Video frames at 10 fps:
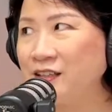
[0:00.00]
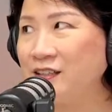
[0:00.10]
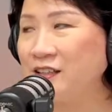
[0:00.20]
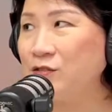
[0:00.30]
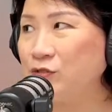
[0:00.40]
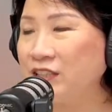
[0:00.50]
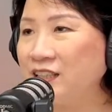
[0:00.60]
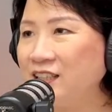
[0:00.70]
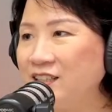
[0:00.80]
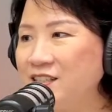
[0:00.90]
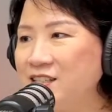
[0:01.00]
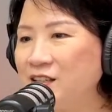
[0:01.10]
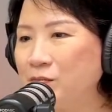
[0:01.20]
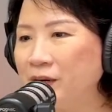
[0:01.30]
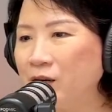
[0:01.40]
It really is
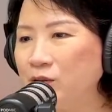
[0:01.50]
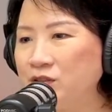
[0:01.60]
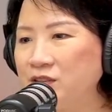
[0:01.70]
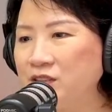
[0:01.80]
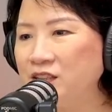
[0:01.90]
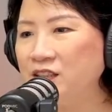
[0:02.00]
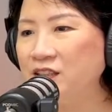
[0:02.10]
about